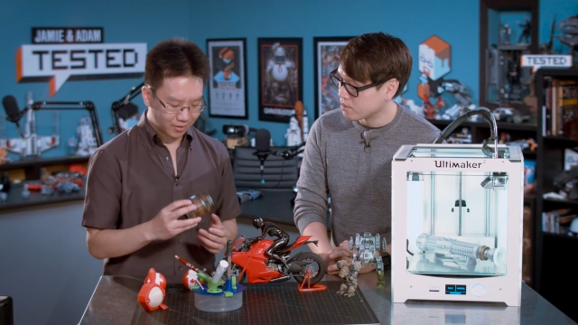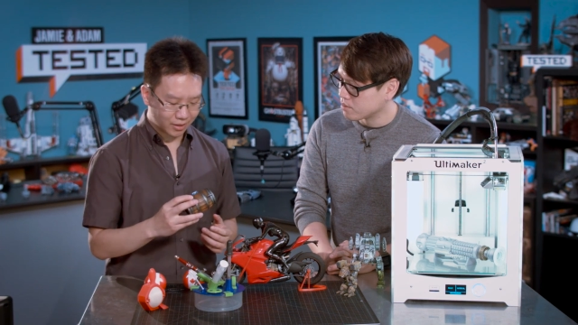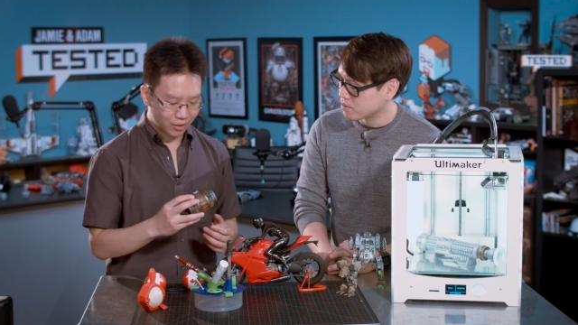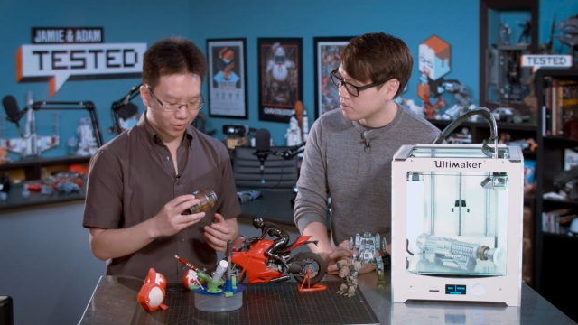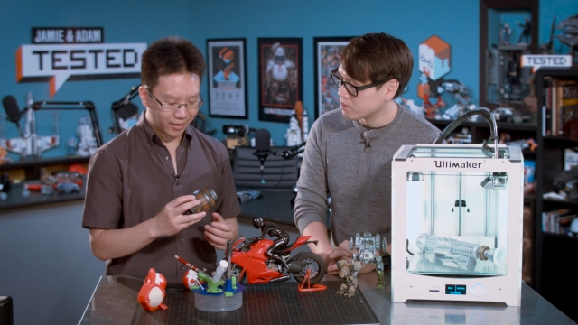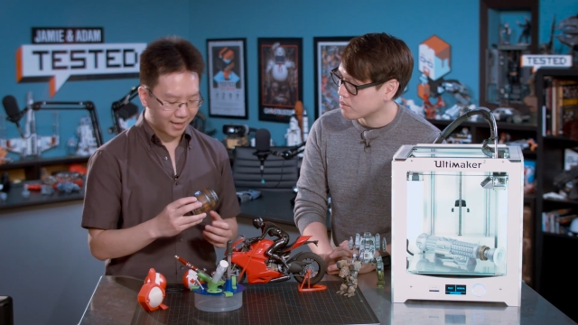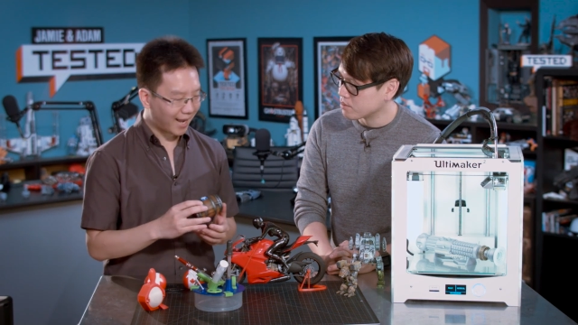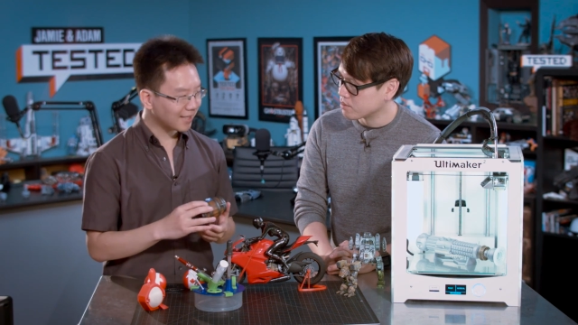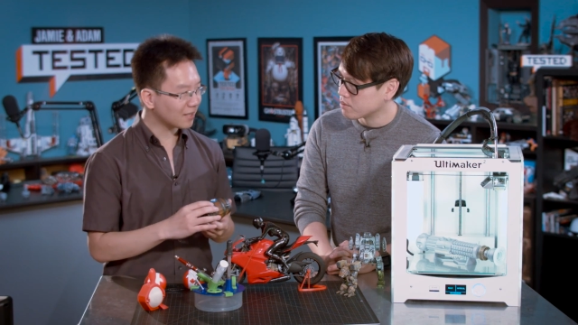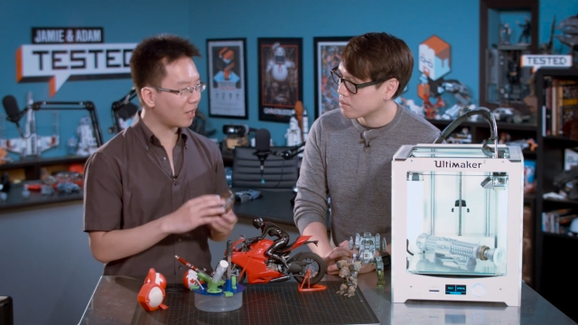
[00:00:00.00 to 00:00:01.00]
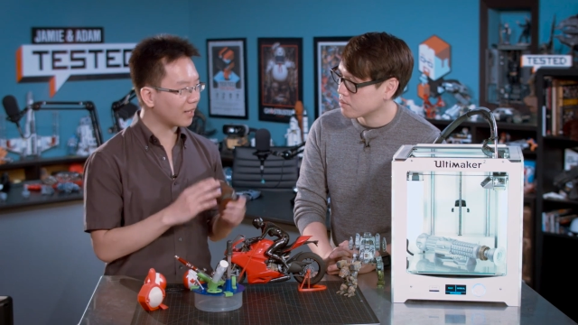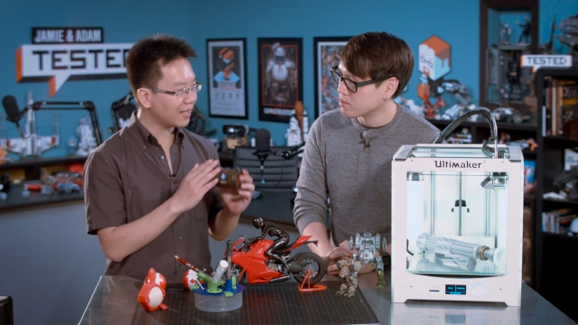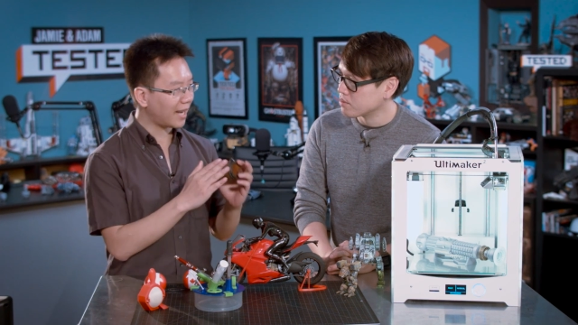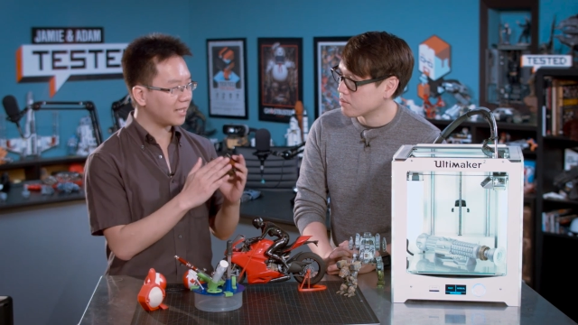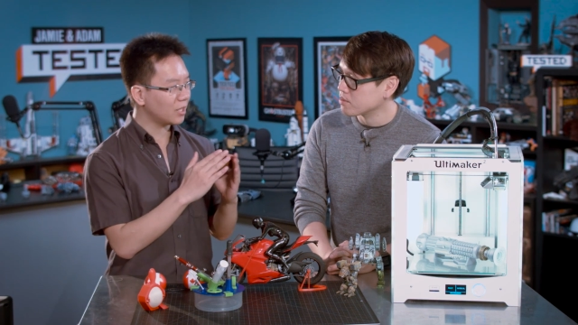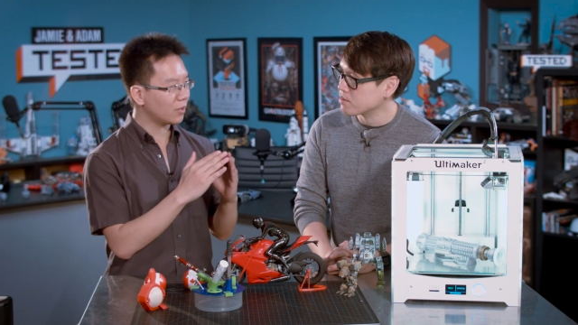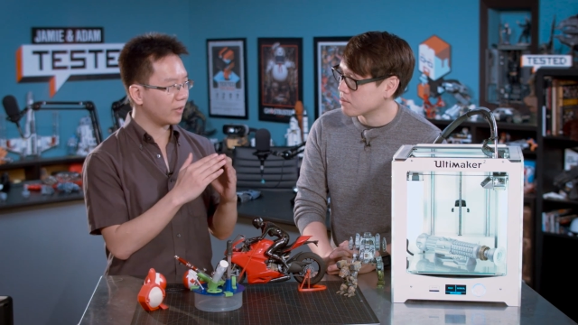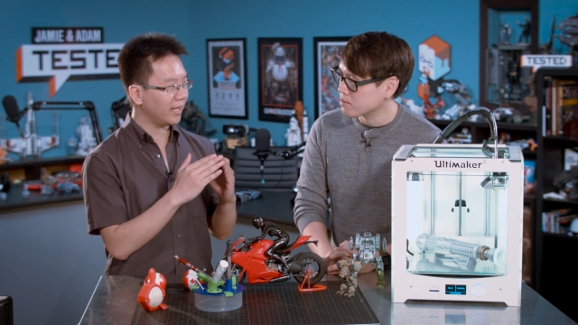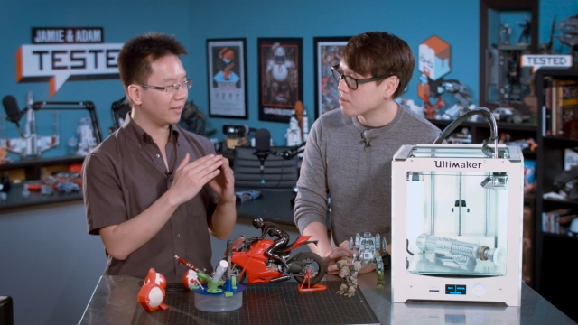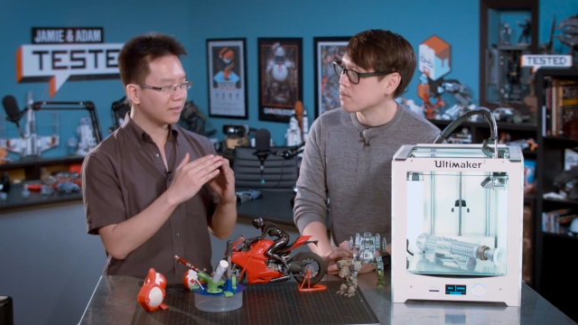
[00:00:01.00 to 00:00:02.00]
Speaker 1: a, degree has a lot of 90
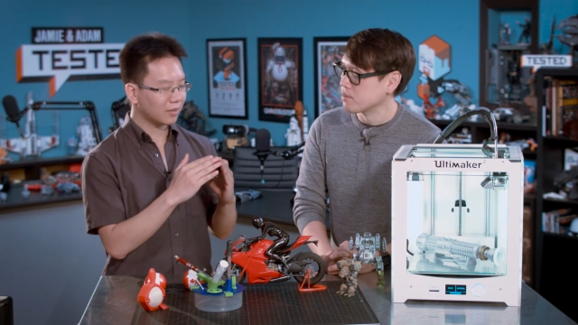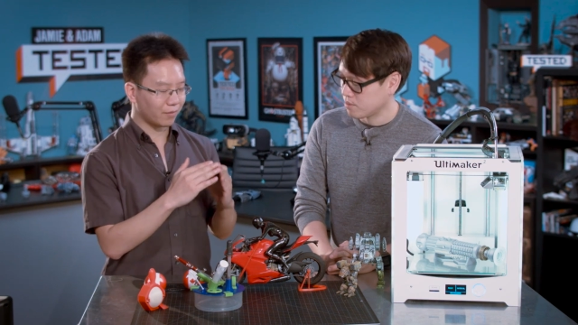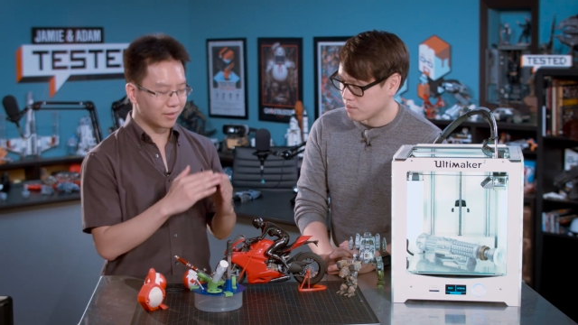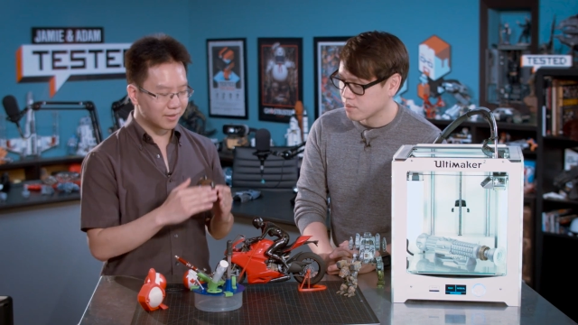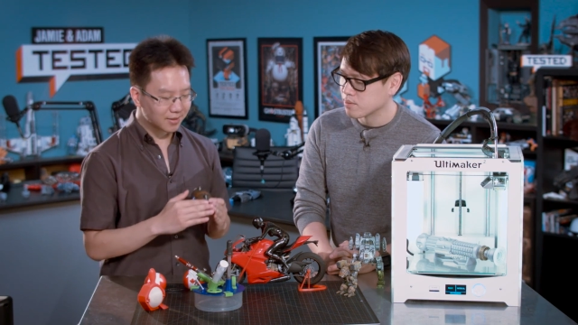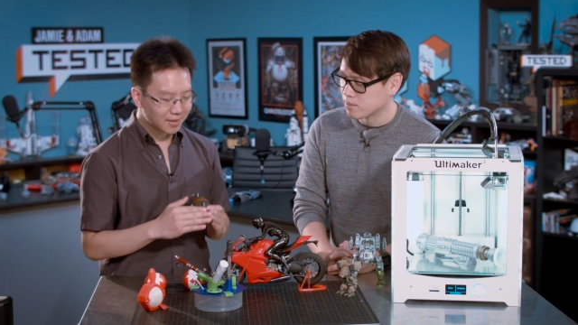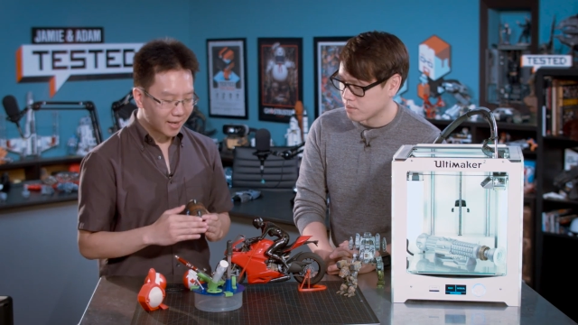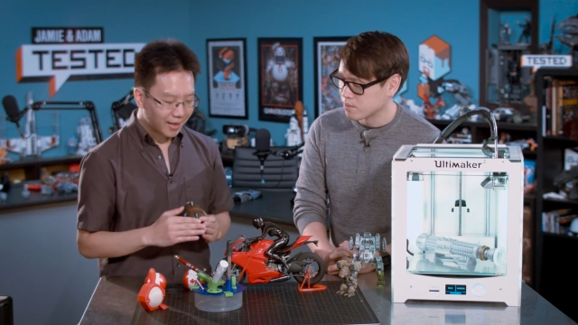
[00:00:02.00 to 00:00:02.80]
degree surfaces,